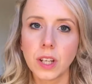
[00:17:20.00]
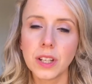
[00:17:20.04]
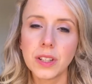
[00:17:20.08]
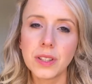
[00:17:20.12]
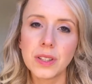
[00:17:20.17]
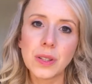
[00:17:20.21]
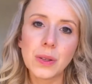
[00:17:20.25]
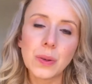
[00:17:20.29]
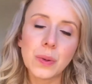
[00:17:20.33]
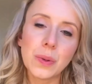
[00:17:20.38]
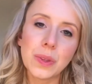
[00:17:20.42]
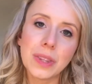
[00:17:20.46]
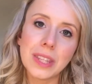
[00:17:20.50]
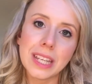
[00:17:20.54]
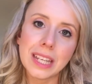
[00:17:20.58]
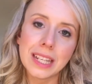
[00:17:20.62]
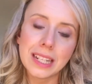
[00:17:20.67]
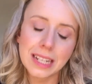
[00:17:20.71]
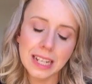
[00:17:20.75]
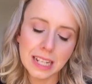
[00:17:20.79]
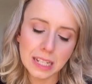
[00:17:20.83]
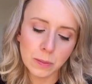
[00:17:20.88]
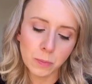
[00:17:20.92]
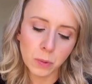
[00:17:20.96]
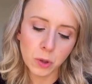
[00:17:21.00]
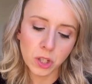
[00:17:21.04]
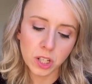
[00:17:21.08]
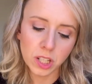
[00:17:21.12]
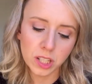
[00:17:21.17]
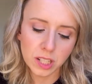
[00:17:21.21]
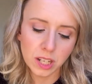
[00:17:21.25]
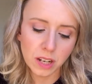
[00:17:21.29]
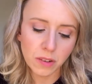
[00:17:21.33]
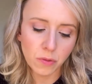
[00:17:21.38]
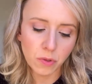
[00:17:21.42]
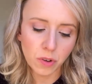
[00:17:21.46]
So the next
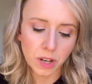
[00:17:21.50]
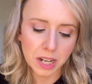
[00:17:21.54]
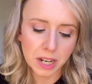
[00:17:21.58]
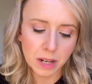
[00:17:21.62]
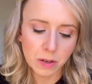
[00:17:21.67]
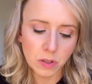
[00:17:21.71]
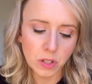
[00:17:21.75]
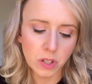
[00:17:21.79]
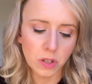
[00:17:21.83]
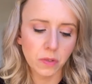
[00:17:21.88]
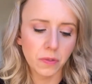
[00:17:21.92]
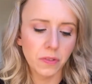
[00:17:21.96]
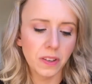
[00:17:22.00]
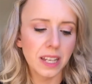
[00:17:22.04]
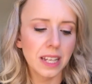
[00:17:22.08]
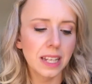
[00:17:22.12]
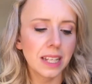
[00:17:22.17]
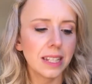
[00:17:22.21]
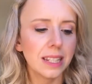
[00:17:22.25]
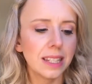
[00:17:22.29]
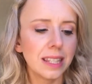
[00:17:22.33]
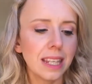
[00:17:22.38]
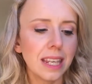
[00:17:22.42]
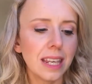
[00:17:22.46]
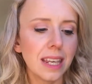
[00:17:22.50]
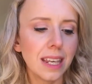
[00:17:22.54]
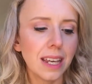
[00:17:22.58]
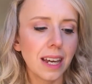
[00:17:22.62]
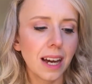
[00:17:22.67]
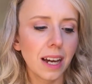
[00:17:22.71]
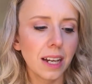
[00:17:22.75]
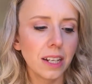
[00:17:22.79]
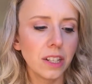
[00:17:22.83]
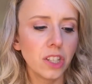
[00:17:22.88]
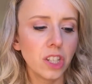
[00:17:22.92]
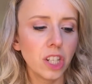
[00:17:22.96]
product I've run out of is the
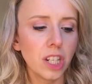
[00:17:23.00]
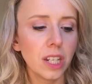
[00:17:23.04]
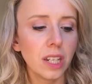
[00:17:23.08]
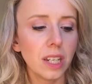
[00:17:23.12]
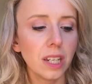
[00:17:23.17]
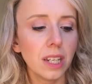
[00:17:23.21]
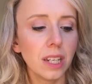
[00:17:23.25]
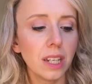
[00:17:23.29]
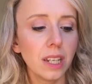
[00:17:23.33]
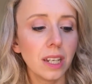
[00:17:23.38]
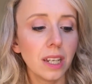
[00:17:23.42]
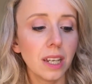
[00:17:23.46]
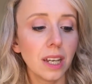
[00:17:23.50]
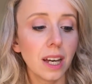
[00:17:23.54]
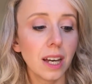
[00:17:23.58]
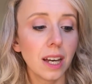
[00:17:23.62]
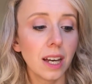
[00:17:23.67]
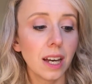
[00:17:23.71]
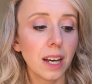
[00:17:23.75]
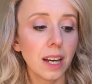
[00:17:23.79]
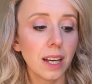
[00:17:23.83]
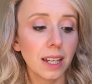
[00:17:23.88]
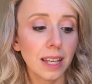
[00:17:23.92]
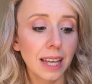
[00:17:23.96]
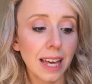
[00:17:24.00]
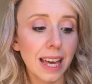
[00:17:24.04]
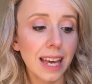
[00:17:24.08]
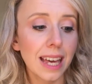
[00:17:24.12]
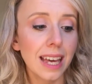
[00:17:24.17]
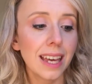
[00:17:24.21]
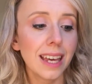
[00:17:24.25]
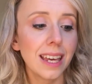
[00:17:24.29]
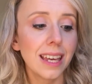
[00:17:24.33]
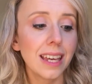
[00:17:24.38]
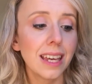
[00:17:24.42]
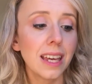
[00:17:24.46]

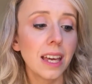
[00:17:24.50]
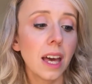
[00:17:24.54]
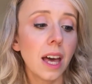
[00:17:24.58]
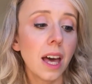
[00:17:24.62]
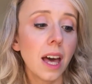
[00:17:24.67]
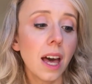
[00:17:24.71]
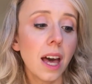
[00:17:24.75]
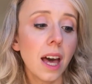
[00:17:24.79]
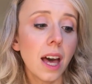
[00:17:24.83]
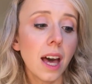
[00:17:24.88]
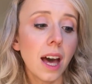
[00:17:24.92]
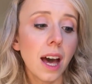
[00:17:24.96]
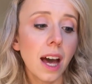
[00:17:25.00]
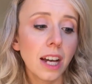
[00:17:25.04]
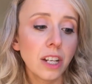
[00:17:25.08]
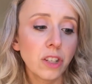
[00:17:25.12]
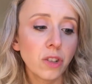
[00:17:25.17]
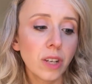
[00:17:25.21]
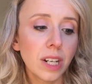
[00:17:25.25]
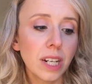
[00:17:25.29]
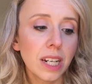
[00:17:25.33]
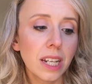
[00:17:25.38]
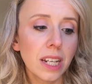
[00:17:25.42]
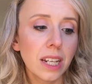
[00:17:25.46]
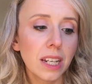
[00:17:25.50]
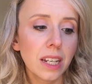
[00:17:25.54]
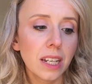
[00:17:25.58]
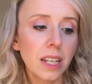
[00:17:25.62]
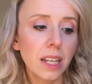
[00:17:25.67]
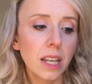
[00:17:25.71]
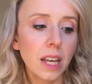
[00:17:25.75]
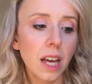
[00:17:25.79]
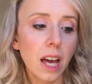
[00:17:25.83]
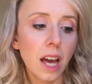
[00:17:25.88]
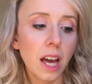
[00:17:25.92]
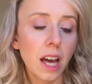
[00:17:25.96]
IGK hydrating
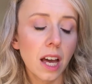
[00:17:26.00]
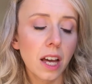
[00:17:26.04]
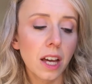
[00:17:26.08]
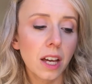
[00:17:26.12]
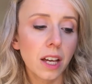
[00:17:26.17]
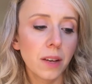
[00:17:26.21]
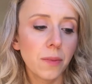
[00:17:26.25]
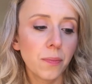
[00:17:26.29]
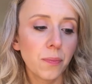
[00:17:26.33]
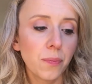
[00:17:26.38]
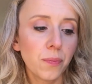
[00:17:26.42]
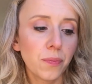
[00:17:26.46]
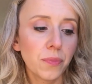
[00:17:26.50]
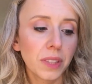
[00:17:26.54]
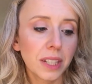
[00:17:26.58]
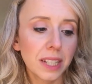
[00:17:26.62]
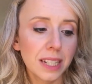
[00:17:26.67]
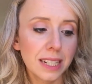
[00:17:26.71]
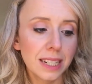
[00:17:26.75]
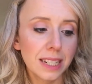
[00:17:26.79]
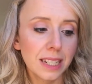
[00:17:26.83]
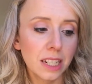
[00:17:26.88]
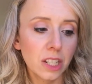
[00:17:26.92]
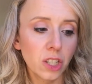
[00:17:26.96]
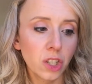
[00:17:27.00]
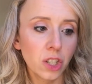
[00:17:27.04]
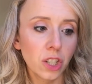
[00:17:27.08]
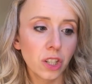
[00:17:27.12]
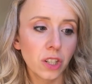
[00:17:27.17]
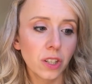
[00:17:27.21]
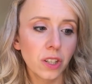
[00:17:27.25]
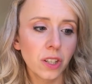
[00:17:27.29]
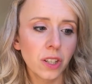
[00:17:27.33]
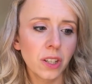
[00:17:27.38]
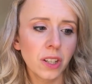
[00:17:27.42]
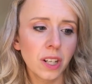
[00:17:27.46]

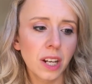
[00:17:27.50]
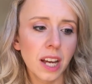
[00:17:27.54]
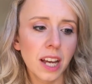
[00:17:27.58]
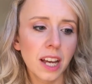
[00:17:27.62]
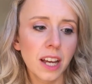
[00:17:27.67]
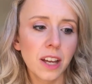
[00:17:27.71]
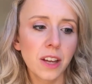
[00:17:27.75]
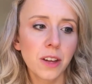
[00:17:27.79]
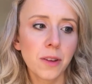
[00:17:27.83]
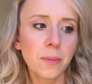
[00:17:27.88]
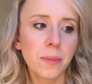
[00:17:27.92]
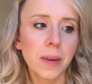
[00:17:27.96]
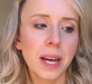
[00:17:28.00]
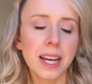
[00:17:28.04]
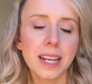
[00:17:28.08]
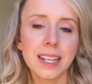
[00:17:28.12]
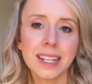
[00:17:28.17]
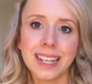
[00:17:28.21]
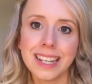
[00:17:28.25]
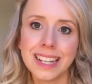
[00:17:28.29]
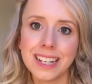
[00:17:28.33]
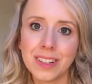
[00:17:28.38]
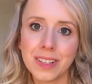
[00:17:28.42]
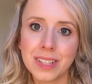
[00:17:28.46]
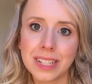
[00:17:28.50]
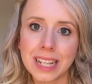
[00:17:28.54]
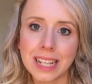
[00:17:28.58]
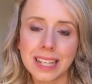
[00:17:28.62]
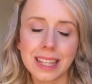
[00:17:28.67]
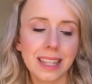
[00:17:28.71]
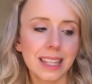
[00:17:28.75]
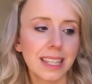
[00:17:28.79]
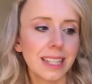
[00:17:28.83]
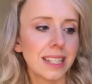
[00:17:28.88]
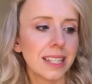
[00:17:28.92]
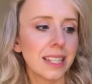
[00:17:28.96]
conditioner, and it looks
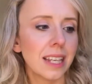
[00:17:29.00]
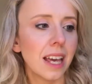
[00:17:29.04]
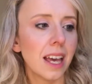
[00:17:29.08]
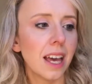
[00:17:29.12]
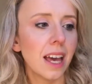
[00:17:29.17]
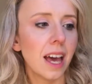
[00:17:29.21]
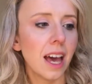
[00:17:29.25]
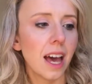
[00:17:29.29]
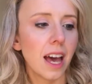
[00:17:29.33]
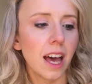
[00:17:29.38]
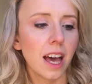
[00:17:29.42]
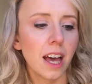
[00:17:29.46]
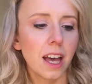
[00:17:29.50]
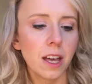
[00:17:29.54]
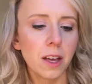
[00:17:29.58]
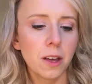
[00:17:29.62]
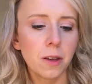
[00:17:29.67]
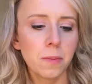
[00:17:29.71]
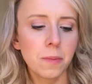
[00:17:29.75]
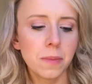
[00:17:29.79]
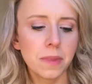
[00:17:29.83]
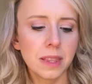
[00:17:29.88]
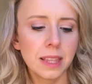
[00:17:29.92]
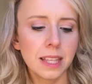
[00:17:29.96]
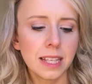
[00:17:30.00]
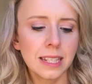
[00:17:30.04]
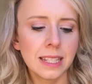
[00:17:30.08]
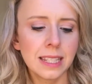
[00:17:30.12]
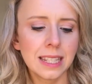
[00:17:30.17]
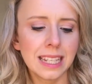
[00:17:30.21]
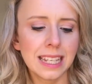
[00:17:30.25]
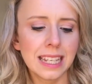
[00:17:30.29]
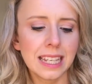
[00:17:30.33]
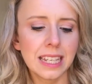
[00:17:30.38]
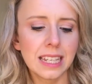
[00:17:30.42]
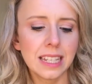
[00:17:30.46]
like this. This
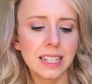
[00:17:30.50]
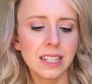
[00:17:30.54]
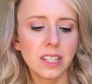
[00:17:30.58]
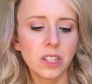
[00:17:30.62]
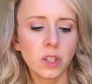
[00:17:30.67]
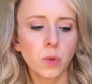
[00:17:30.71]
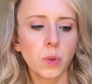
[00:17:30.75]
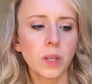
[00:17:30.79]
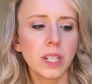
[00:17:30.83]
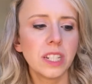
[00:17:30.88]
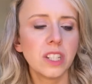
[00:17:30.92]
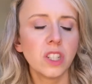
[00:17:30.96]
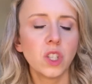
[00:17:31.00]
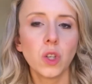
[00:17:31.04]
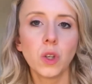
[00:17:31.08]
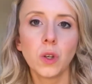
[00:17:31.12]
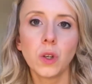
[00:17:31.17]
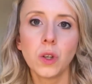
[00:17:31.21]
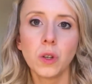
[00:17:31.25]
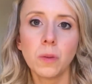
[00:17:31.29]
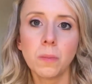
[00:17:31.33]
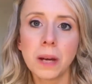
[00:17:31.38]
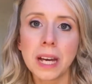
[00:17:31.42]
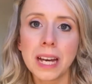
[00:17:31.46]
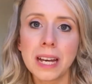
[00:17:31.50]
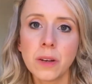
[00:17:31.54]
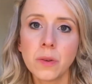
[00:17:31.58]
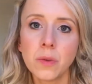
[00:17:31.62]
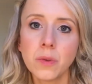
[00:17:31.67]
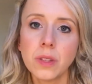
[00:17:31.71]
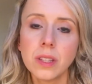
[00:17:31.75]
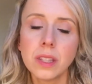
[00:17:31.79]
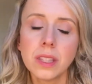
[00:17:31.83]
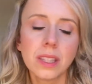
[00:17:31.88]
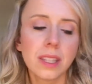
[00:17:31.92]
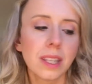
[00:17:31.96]
is
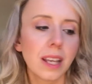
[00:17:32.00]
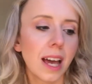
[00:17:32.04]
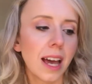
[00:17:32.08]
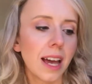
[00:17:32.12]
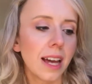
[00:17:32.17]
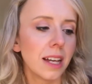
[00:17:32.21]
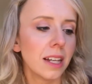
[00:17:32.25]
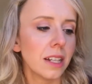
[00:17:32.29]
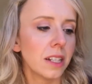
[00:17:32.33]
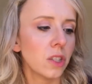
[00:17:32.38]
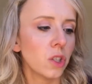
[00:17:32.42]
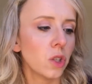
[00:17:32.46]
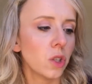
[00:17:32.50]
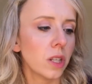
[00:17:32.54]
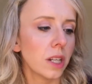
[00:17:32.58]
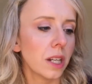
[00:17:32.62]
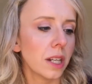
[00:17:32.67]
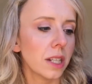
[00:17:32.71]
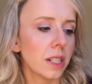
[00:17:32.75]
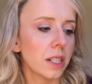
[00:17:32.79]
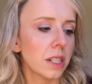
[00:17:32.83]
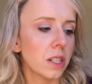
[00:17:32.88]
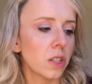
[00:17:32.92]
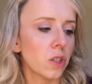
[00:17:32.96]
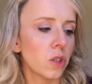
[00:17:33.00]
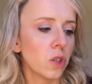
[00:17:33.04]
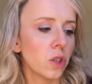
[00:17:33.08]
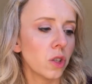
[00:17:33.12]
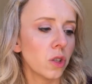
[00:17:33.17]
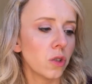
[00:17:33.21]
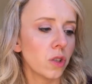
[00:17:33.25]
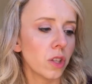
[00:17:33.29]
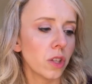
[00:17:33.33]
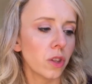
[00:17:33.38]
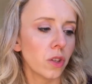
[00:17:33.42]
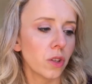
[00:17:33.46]
£22, and you get
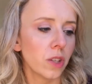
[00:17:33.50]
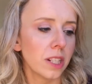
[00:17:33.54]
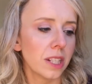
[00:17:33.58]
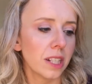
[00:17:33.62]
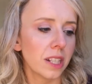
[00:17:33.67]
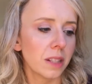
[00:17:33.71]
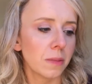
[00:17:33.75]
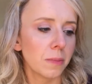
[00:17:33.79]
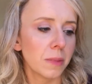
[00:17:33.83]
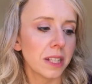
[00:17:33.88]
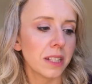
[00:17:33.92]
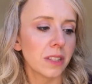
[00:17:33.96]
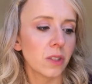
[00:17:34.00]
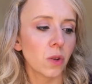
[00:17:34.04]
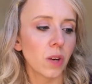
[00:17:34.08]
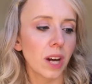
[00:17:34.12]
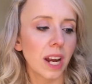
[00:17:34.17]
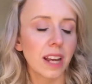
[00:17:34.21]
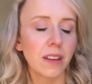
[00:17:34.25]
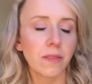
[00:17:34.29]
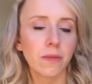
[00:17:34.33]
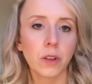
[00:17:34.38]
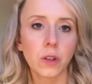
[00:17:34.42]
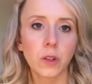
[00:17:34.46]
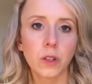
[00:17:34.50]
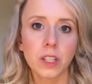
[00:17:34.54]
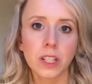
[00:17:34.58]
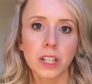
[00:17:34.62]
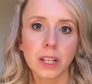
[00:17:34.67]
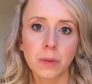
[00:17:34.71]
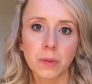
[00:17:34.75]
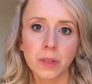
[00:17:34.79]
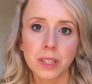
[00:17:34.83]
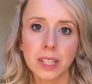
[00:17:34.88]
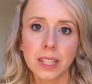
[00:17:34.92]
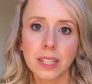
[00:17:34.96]
236 mils or 8 fluid
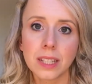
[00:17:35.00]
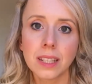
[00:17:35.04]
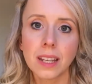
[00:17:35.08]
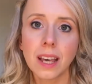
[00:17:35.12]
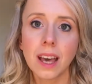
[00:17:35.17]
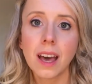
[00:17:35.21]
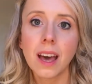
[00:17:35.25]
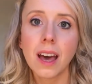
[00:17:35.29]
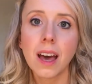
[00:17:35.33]
ounces.